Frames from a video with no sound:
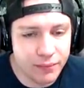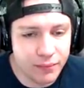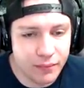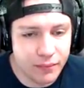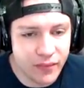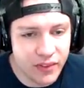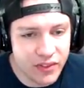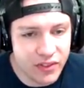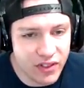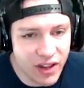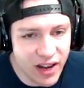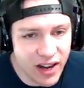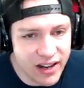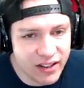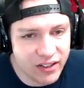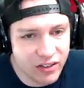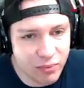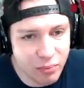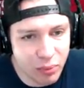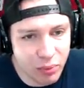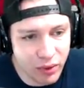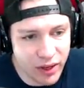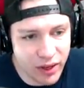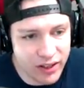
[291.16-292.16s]
Nice
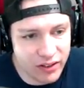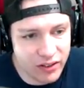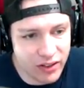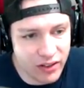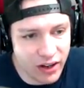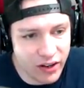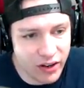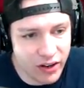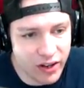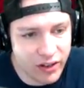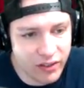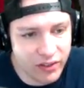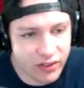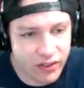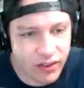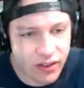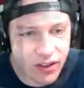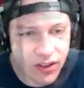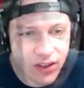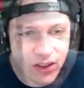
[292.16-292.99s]
play, Darius.